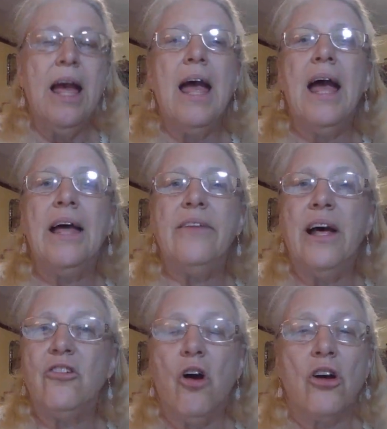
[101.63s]
And
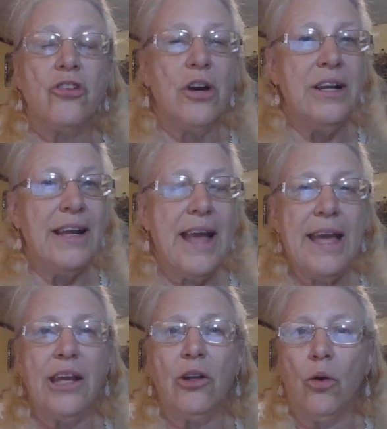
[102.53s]
that doctor
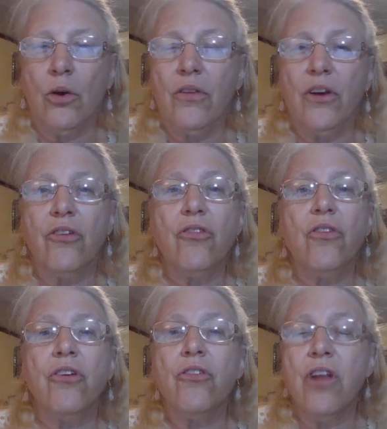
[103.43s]
indicated, look,
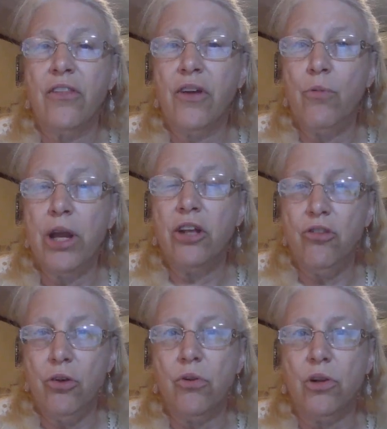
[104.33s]
there's nothing we can
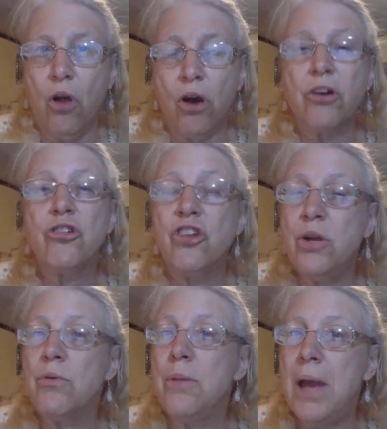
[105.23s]
do. The longer she
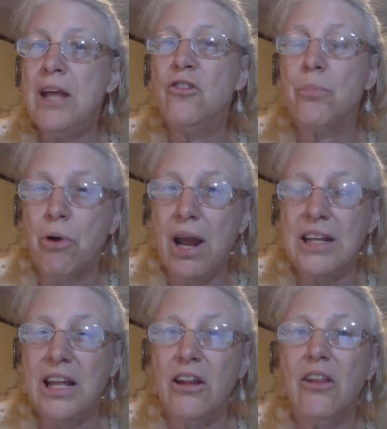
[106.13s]
remains
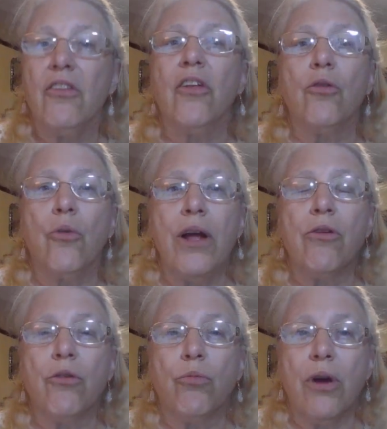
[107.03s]
pregnant, the greater
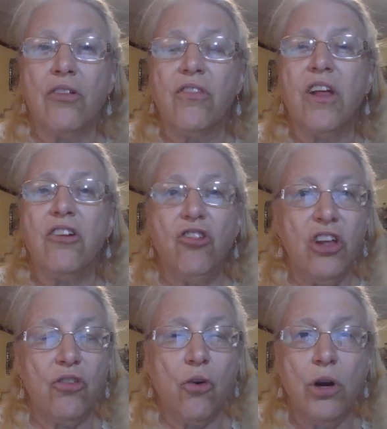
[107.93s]
the risk that
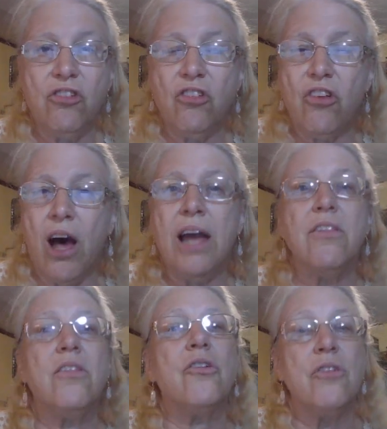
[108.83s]
she's going to die.
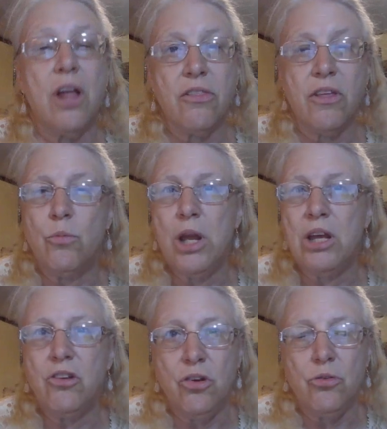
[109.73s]
There's nothing we
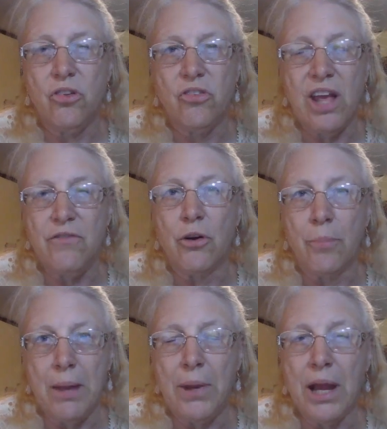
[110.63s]
can do to save your
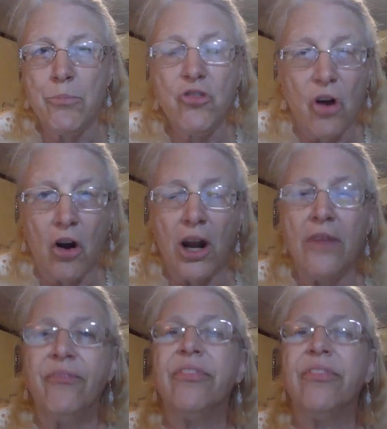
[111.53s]
baby. I'm sorry.